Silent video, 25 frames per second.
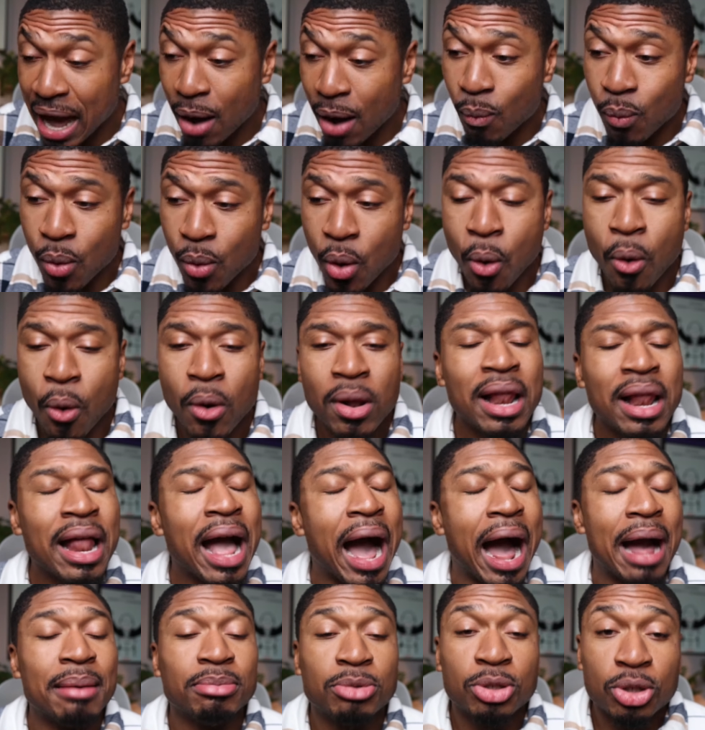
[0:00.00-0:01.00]
that will
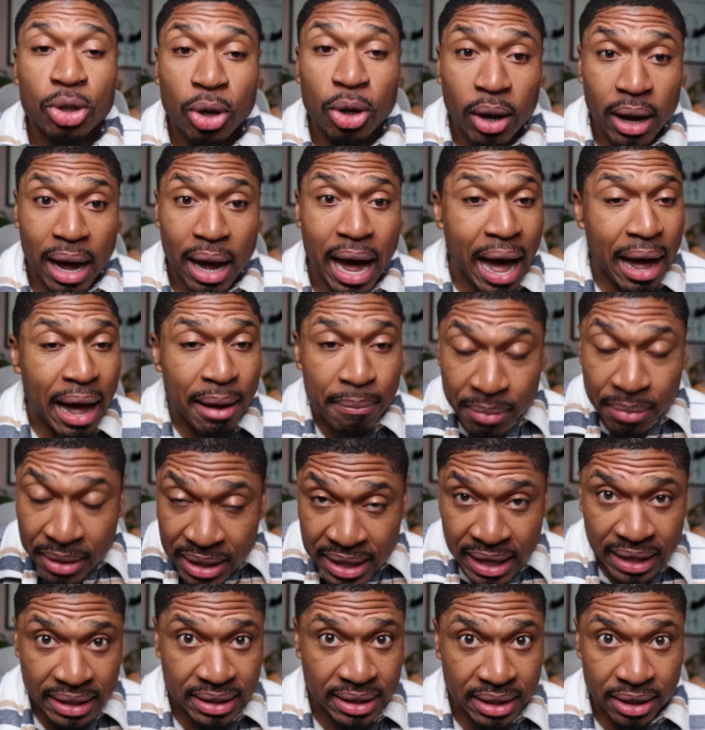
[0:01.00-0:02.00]
I'm ta- I'm
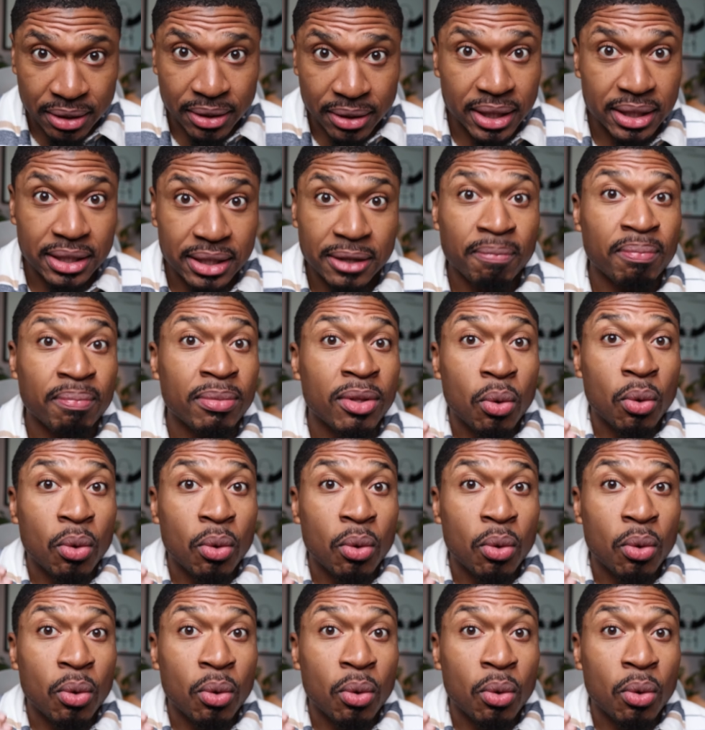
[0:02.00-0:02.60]
dead serious.